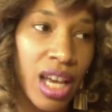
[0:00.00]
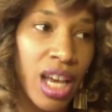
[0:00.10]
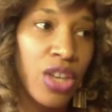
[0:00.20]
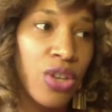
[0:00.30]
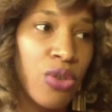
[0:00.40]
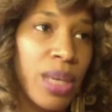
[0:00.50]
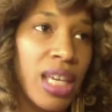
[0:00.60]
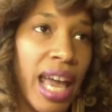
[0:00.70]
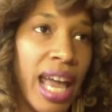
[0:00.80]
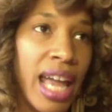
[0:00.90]
you
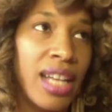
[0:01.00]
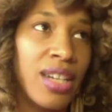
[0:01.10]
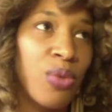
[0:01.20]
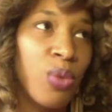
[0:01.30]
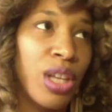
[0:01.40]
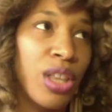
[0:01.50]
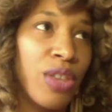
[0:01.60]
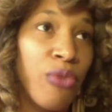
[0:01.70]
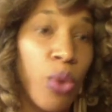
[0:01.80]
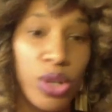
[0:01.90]
began with
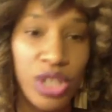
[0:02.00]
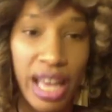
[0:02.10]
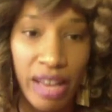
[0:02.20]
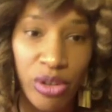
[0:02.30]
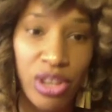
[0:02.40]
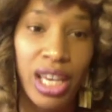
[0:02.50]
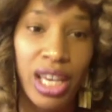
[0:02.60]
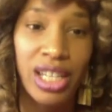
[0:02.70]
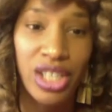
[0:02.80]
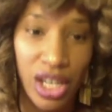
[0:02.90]
foraging
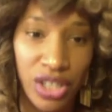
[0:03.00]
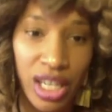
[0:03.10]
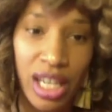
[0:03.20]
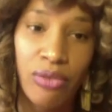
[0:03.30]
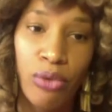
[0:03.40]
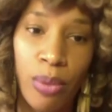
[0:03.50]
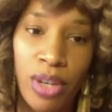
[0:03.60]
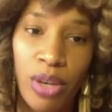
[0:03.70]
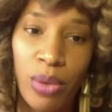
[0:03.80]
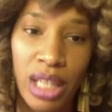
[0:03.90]
everything and touching it and
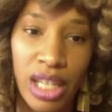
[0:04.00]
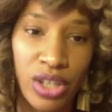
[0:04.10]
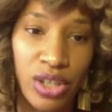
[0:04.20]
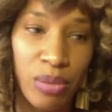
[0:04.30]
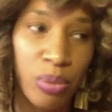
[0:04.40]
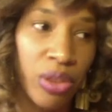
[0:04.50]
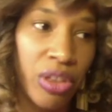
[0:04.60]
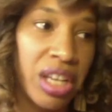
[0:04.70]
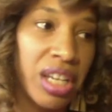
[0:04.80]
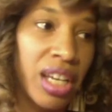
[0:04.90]
forming a relationship with
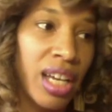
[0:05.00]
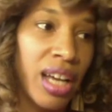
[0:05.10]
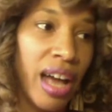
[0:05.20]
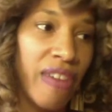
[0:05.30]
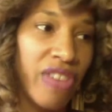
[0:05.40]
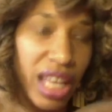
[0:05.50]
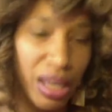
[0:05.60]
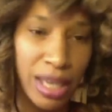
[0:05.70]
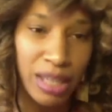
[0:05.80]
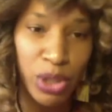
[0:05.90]
it, I feel like it
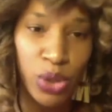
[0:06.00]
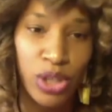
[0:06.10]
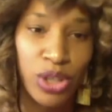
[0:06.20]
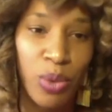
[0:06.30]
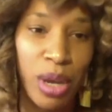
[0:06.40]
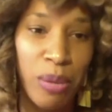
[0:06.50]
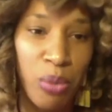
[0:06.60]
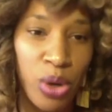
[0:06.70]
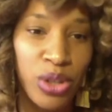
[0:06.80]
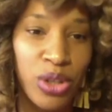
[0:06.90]
makes me trust you way
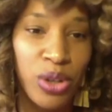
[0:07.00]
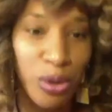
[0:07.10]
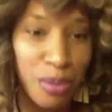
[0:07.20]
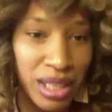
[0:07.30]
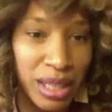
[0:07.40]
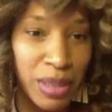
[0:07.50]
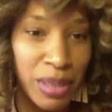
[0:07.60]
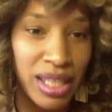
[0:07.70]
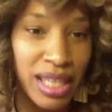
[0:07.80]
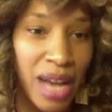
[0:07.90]
more as an herbalist,
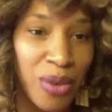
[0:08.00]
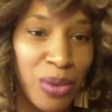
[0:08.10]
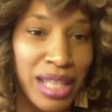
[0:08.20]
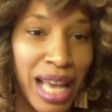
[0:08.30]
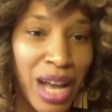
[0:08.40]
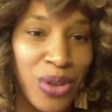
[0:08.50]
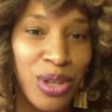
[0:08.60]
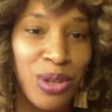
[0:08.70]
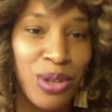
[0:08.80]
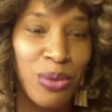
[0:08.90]
because that was how
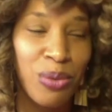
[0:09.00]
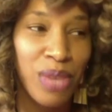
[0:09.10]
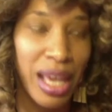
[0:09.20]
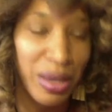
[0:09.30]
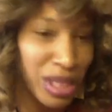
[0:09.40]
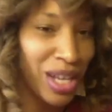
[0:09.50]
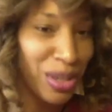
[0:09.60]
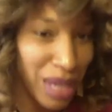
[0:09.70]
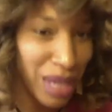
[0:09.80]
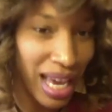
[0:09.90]
you
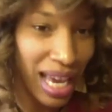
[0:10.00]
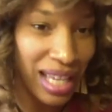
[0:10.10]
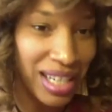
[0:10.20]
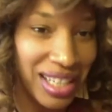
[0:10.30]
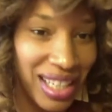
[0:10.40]
began.